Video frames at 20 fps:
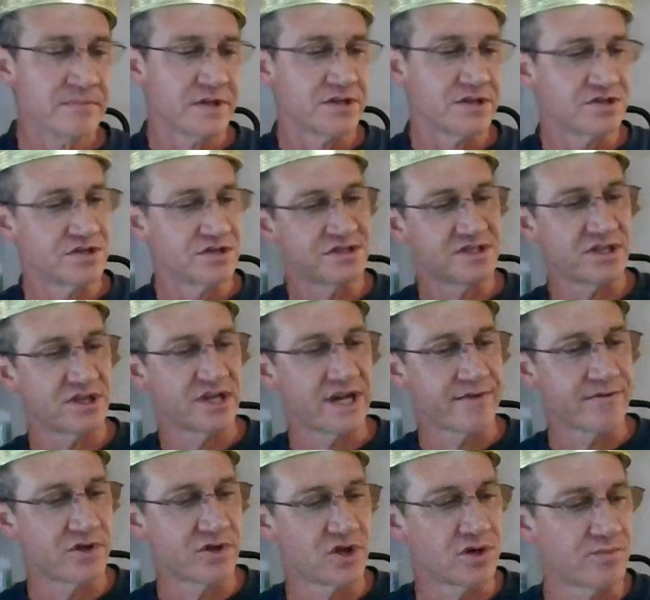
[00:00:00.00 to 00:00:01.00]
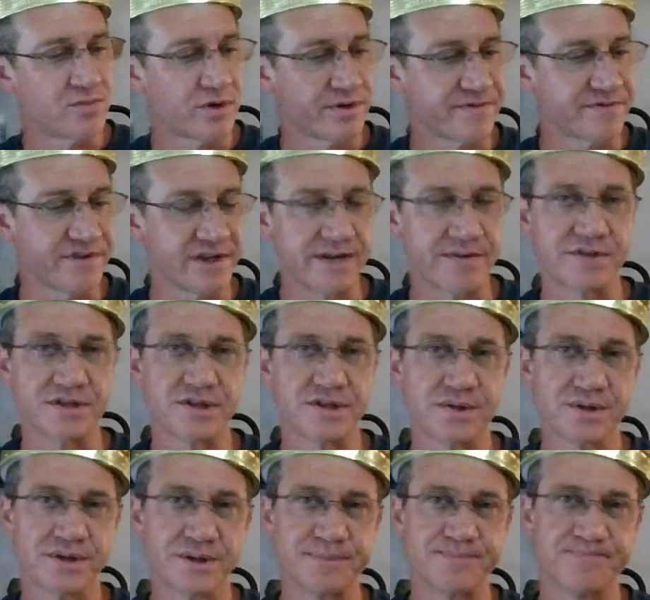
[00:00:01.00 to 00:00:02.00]
Should still have a little more flavor
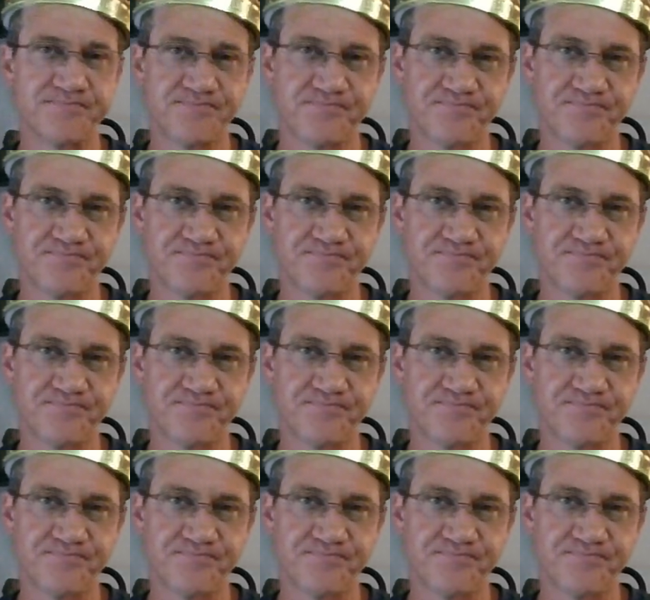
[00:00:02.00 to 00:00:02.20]
to it.